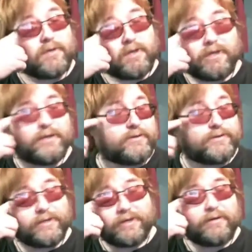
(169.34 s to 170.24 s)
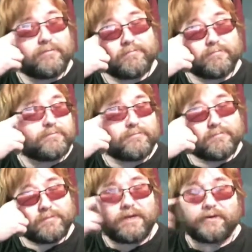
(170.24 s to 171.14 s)
And uh,
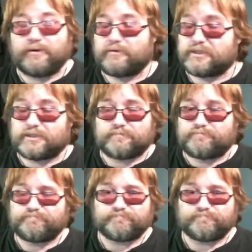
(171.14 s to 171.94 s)
I don't know, just,